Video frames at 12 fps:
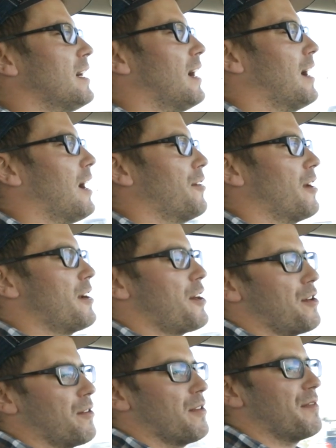
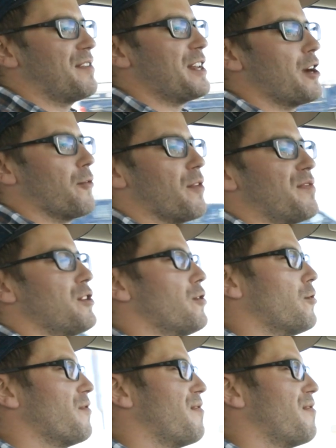another video review,